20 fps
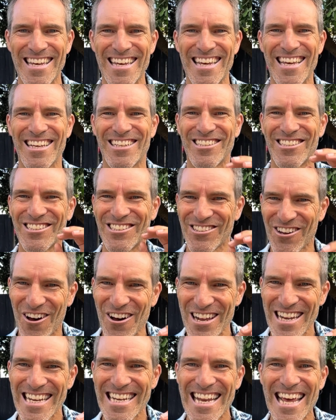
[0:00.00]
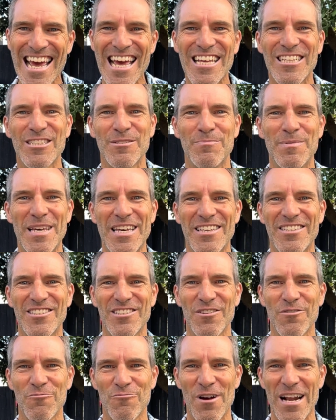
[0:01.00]
exciting aspects
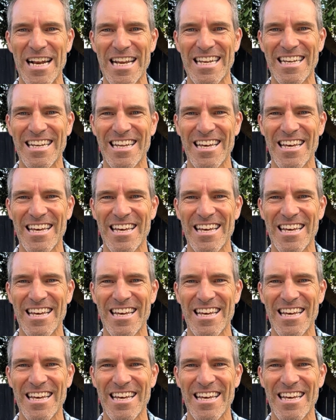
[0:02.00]
of running,